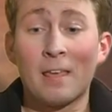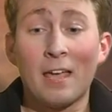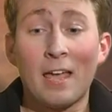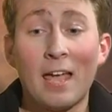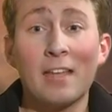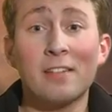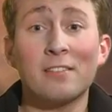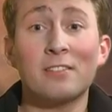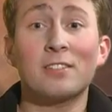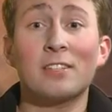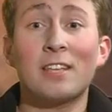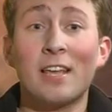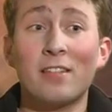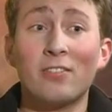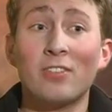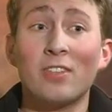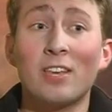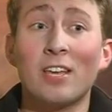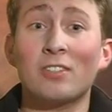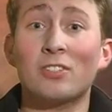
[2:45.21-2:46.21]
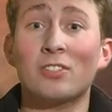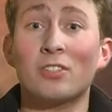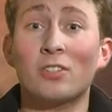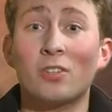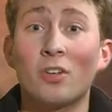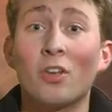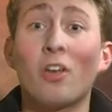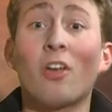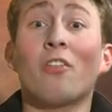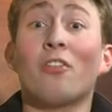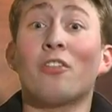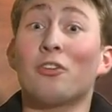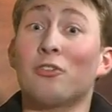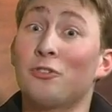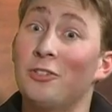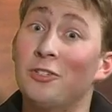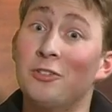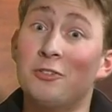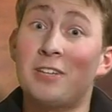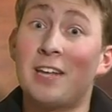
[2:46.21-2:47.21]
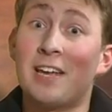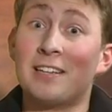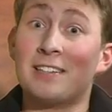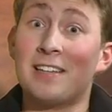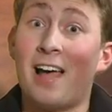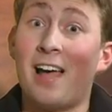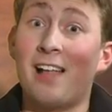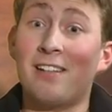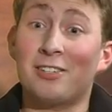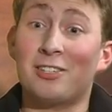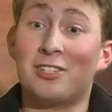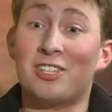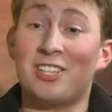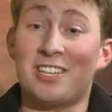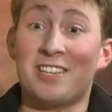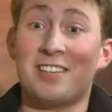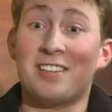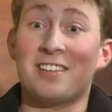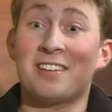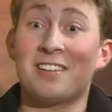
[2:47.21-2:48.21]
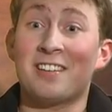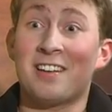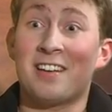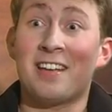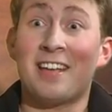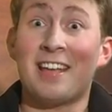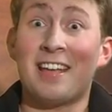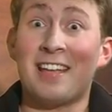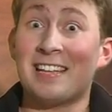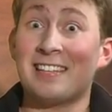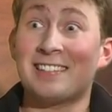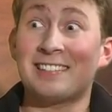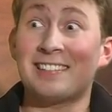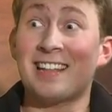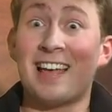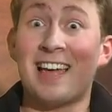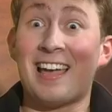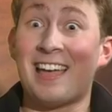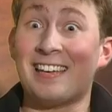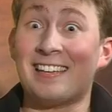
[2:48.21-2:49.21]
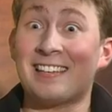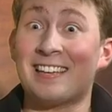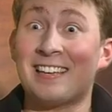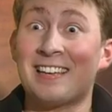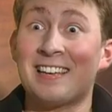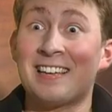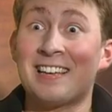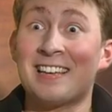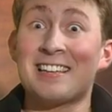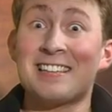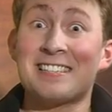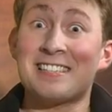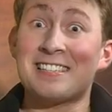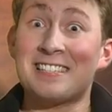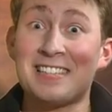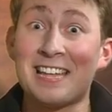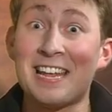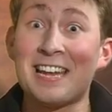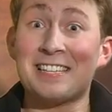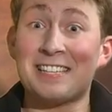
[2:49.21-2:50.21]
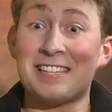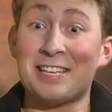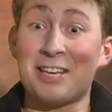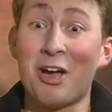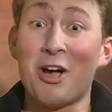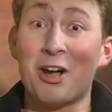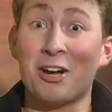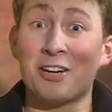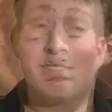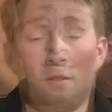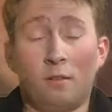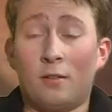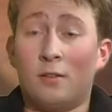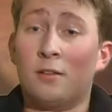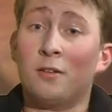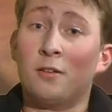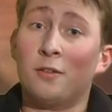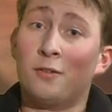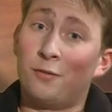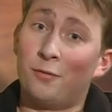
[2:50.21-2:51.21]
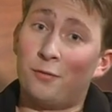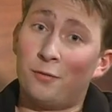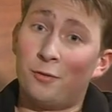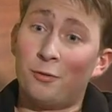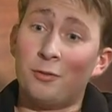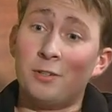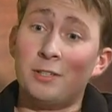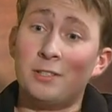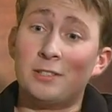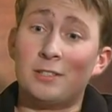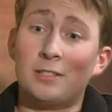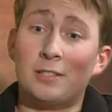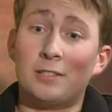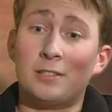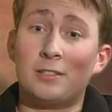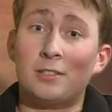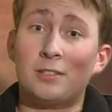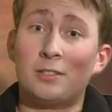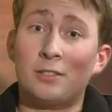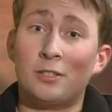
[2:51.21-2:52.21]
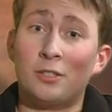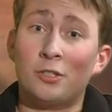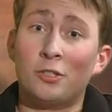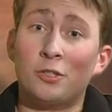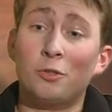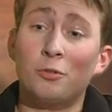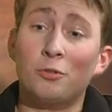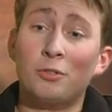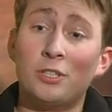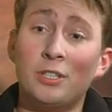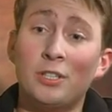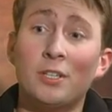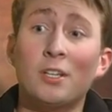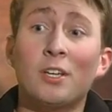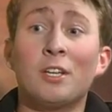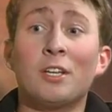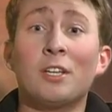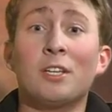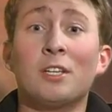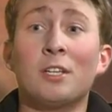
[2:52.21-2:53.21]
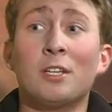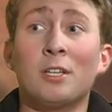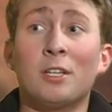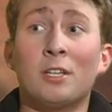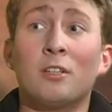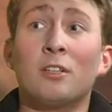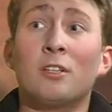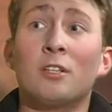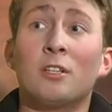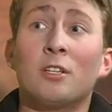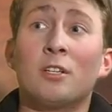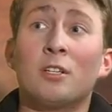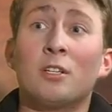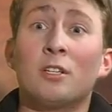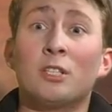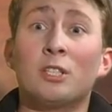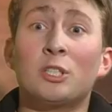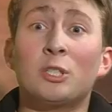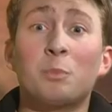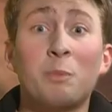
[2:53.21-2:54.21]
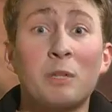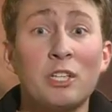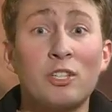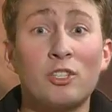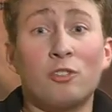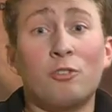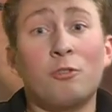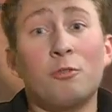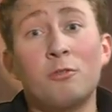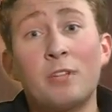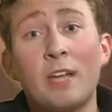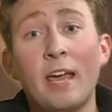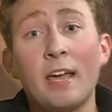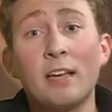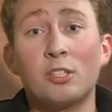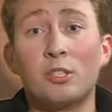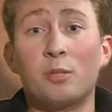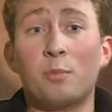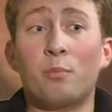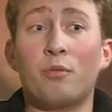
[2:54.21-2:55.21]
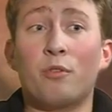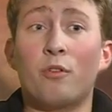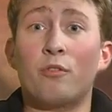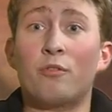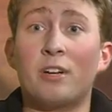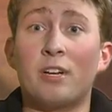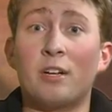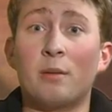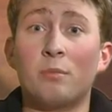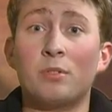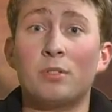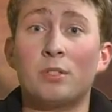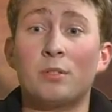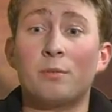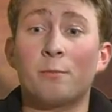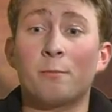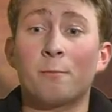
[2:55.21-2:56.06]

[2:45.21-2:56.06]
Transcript: And get this, there's new technology. It's like state-of-the-art. For instance, using speech-to-text programs,